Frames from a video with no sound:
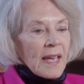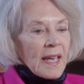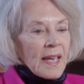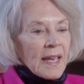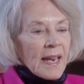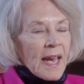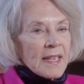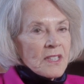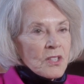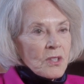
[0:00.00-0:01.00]
And I
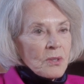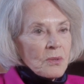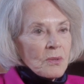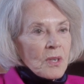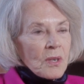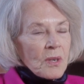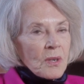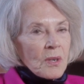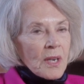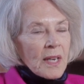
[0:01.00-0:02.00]
do
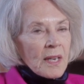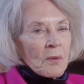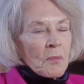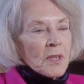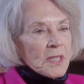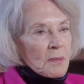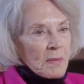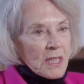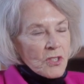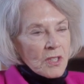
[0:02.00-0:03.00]
want to
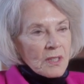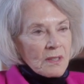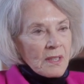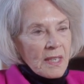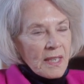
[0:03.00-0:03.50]
mention